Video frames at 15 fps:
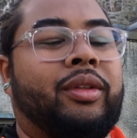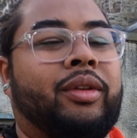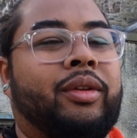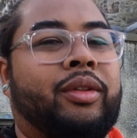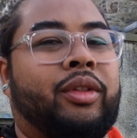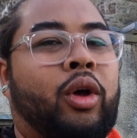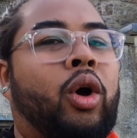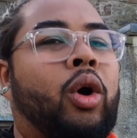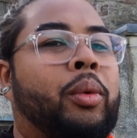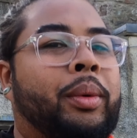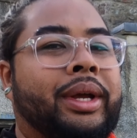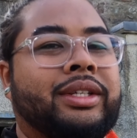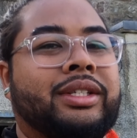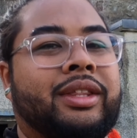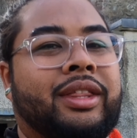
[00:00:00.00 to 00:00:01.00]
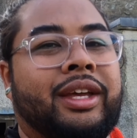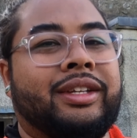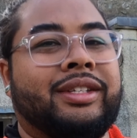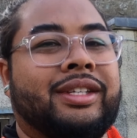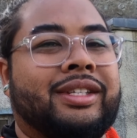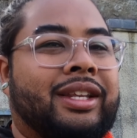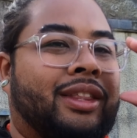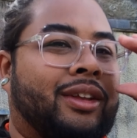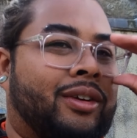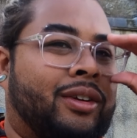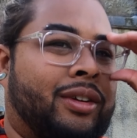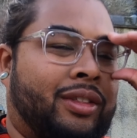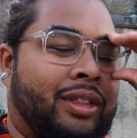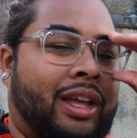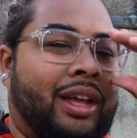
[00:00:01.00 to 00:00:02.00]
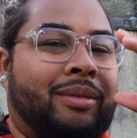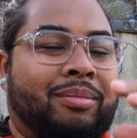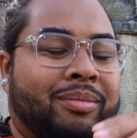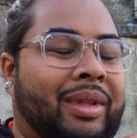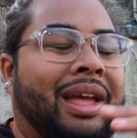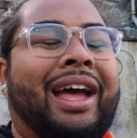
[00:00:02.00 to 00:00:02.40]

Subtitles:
the hallways and things, is that they